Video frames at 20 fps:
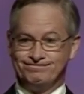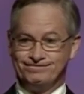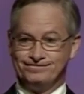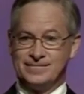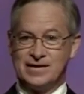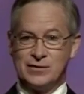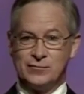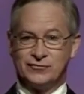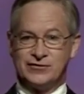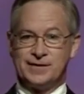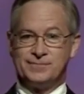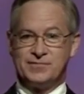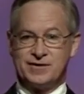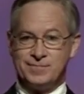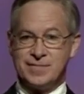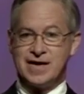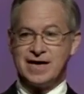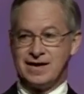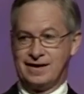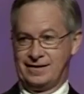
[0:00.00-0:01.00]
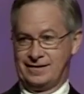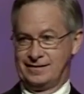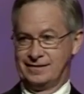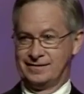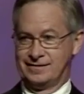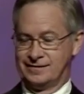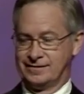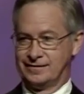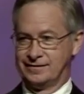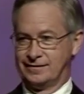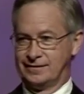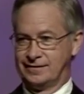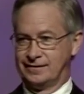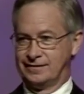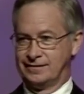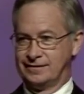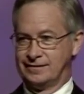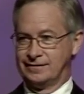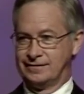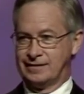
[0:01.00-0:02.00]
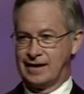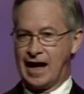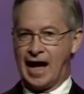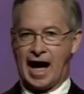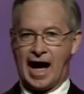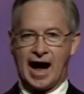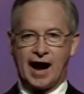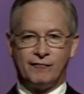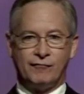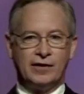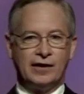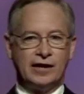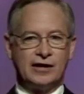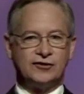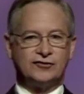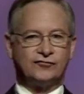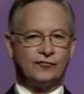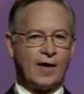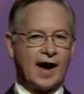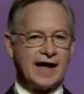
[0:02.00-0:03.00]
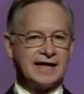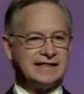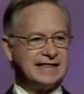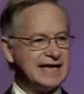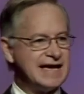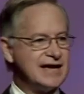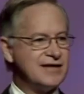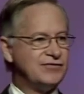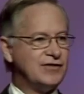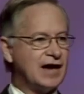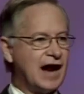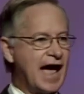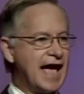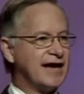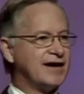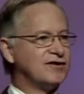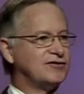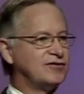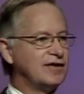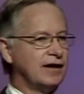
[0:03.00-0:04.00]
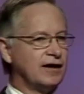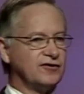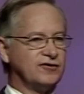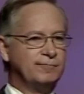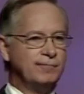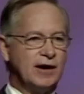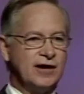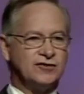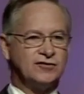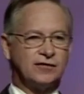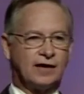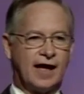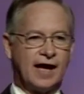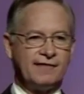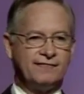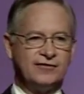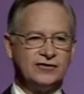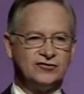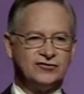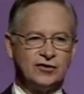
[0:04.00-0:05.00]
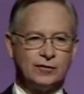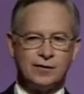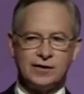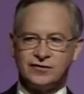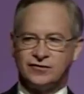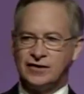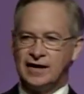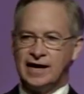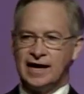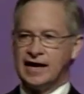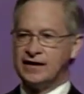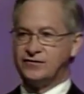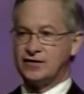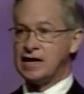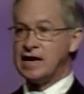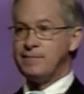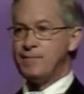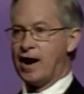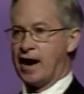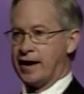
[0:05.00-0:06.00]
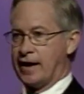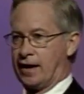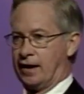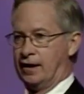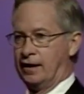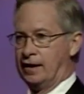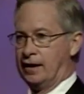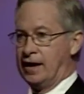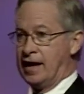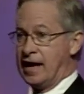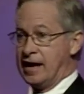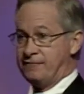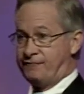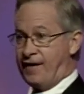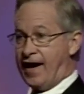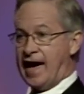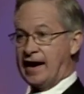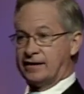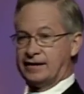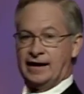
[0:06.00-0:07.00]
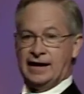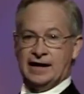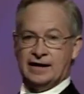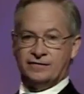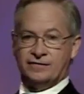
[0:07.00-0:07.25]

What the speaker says: It was up to me. I realized right then that I could sell as much life insurance as anybody. In fact,